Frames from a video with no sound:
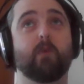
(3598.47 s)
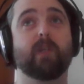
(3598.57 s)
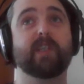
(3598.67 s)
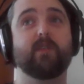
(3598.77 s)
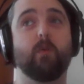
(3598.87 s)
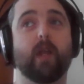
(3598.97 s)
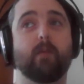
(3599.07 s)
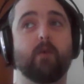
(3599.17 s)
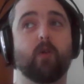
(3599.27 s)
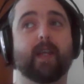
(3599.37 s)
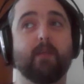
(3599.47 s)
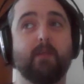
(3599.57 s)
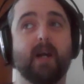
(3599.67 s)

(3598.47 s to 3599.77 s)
Whichever one I'm holding in my